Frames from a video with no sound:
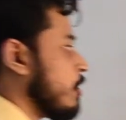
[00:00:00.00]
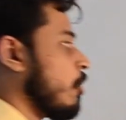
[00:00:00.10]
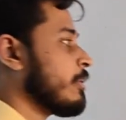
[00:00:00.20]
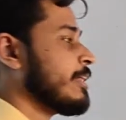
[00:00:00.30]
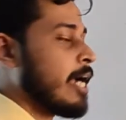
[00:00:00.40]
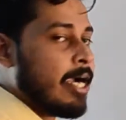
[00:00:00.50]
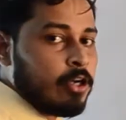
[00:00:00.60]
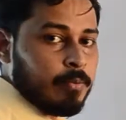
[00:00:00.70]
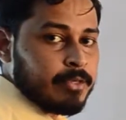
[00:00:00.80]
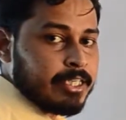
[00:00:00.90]
or the
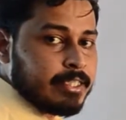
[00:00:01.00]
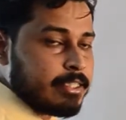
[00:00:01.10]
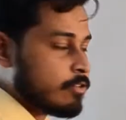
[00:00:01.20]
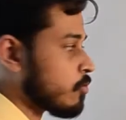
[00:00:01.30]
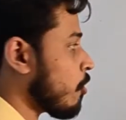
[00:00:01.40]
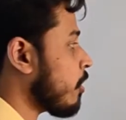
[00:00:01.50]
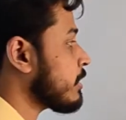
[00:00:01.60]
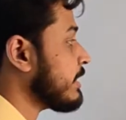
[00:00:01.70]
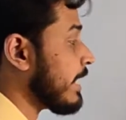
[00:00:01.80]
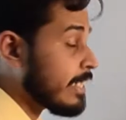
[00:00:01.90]
AND operator or
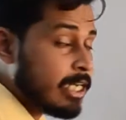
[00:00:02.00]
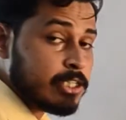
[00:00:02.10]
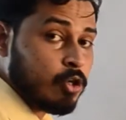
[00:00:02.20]
the address